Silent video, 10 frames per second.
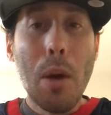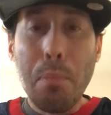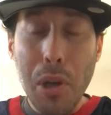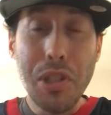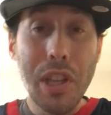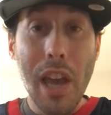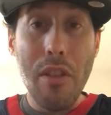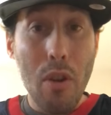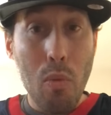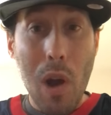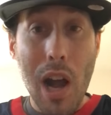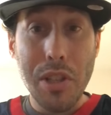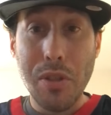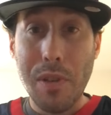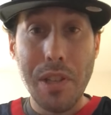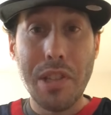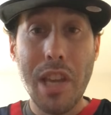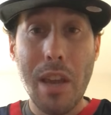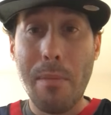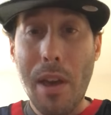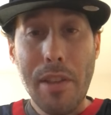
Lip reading: put together a roster and a team